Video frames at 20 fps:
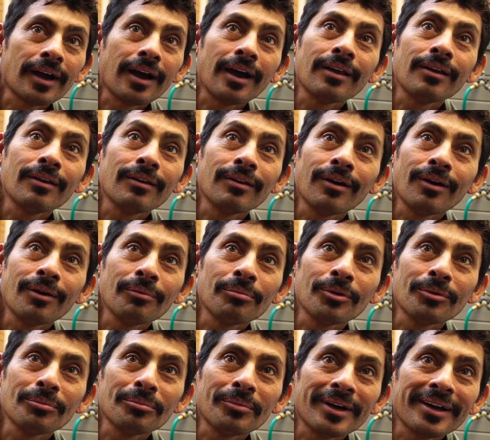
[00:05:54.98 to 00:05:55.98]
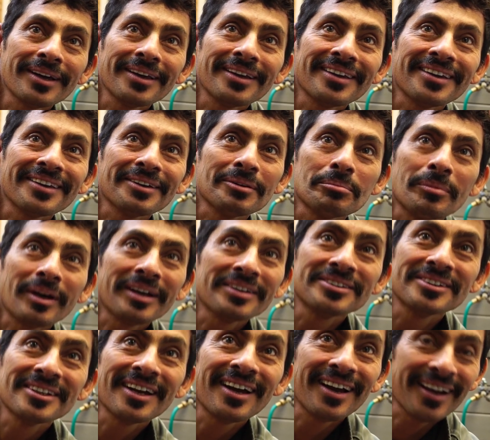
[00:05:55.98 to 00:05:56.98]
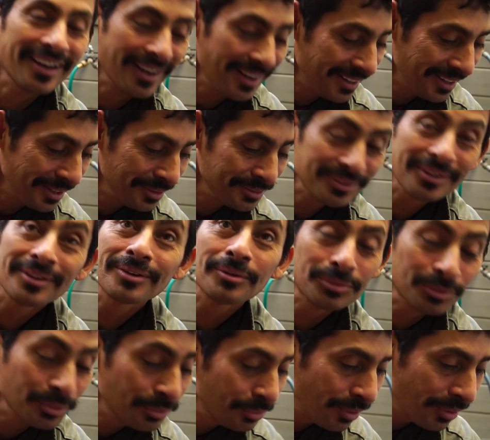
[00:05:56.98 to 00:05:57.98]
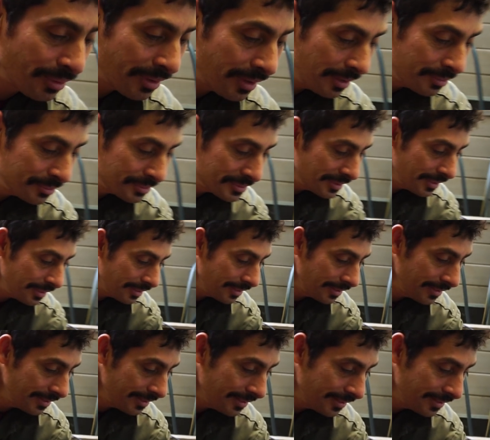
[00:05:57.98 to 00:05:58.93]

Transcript: I love my yard out to work outside.